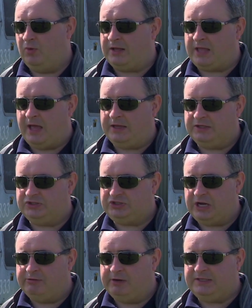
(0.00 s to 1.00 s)
Wildcat is
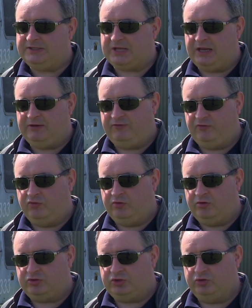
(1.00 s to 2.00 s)
generally designed
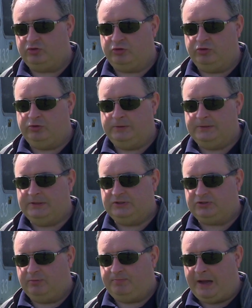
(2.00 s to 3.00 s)
for two crew,
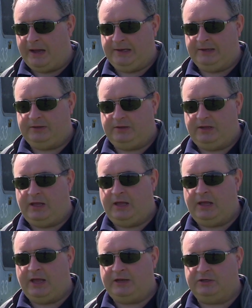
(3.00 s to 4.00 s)
so a pilot
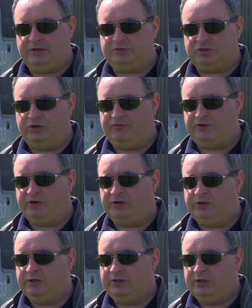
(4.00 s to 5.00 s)
uh, and an observer
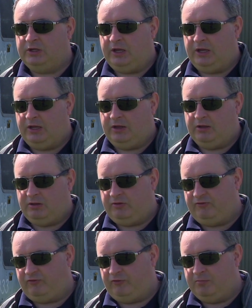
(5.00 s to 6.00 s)
uh,
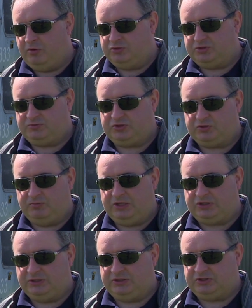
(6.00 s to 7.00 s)
for most
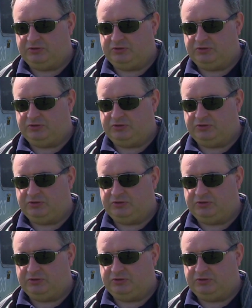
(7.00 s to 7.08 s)
missions.